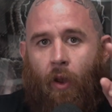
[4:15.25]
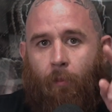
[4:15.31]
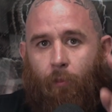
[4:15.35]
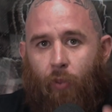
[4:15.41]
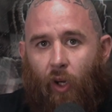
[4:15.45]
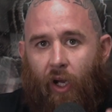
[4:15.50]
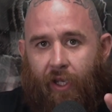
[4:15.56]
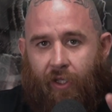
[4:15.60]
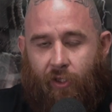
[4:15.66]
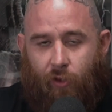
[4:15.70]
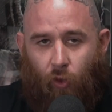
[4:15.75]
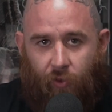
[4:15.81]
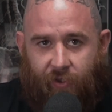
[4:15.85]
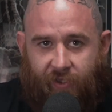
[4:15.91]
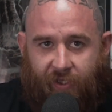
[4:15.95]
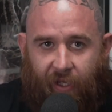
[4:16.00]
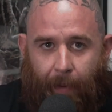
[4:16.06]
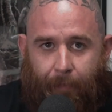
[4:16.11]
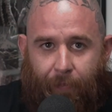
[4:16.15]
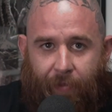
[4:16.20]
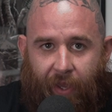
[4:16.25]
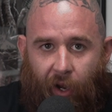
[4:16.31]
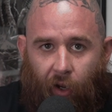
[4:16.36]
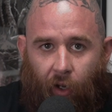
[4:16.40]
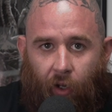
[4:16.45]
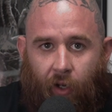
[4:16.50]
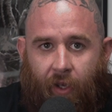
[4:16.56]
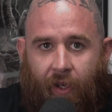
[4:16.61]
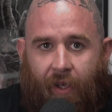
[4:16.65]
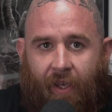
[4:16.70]
But don't stop
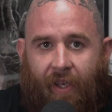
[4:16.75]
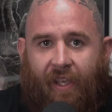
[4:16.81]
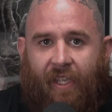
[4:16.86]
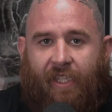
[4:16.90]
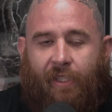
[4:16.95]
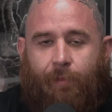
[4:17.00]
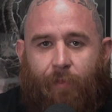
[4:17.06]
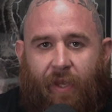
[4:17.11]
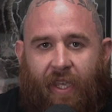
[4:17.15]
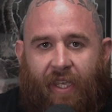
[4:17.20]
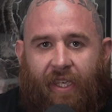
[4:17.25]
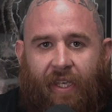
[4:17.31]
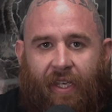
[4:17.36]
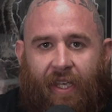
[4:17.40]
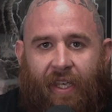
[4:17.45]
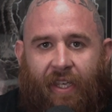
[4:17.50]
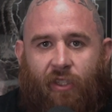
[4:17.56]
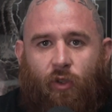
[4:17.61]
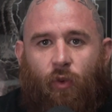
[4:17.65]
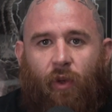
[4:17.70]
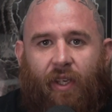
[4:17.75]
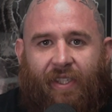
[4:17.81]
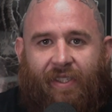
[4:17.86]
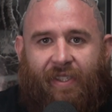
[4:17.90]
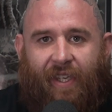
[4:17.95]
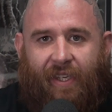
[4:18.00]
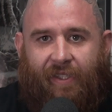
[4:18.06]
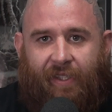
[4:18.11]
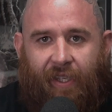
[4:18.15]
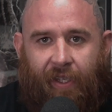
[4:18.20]
there. Speak it into
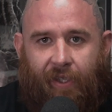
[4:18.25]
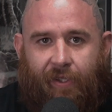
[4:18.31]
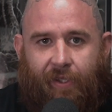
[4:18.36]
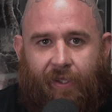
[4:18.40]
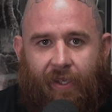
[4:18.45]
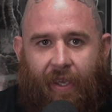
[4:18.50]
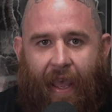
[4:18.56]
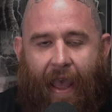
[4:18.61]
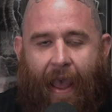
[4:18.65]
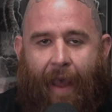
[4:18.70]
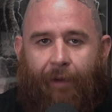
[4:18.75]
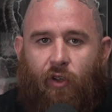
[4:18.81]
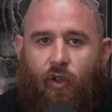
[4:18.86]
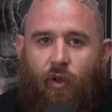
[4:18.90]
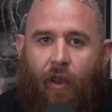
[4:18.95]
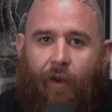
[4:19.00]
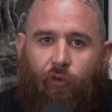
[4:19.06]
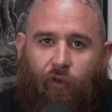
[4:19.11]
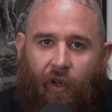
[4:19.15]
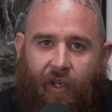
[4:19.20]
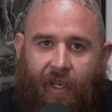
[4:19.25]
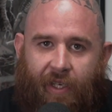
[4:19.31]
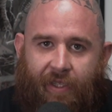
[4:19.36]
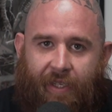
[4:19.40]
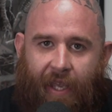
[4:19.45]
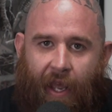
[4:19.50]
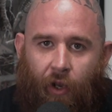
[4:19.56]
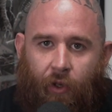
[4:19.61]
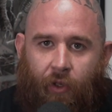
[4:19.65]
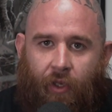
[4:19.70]
existence. After you have written it
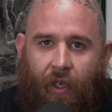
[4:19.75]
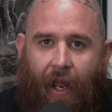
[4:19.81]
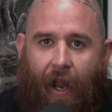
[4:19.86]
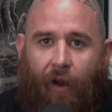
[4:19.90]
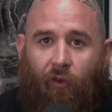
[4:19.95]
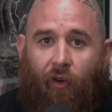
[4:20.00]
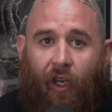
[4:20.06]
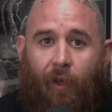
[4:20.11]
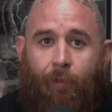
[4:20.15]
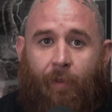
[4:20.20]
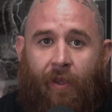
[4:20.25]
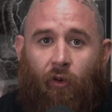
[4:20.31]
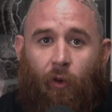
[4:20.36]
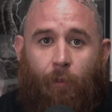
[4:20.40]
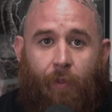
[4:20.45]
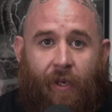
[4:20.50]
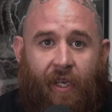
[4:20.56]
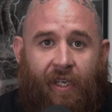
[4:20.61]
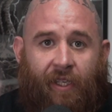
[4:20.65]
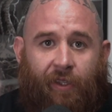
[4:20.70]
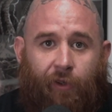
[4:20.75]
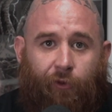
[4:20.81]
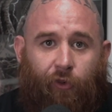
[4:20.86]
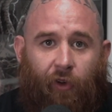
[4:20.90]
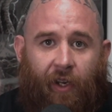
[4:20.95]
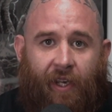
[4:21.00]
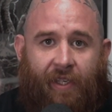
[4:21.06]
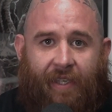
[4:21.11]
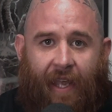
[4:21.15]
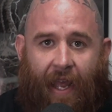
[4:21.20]
down, I recommend repeating the
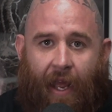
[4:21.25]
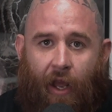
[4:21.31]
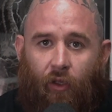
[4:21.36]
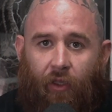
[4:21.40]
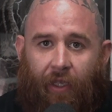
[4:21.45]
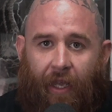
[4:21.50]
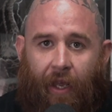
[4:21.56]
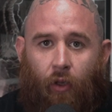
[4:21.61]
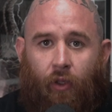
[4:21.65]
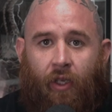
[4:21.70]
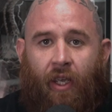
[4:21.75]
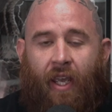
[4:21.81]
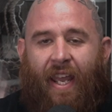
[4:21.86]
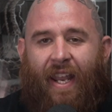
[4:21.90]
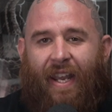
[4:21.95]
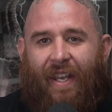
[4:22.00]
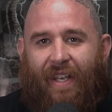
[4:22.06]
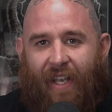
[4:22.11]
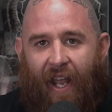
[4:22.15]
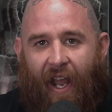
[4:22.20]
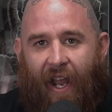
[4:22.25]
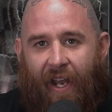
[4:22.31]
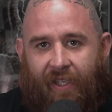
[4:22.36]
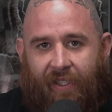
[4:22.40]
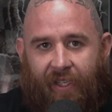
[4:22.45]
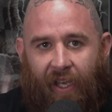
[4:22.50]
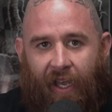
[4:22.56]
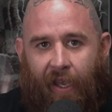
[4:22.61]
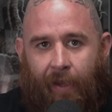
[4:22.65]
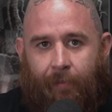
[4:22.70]
phrase out loud 9
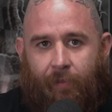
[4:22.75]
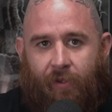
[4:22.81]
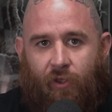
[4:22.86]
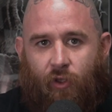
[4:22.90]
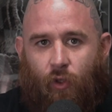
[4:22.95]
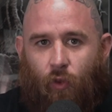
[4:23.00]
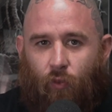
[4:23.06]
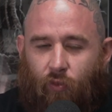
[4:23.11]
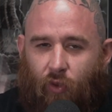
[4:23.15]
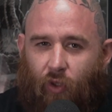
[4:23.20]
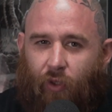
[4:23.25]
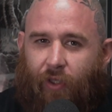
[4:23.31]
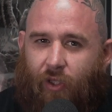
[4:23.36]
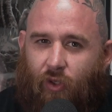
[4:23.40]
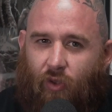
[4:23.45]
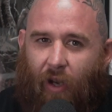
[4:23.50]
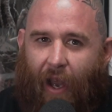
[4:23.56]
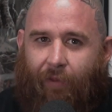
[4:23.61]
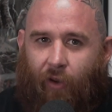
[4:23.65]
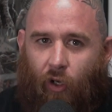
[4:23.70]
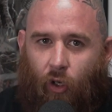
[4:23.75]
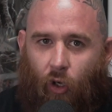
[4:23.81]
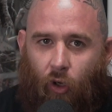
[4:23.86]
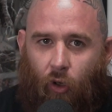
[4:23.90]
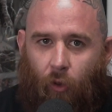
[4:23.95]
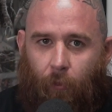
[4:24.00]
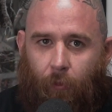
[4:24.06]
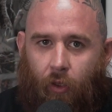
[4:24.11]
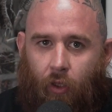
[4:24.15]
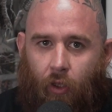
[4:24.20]
times to really drive it
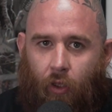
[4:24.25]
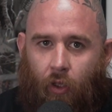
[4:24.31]
home.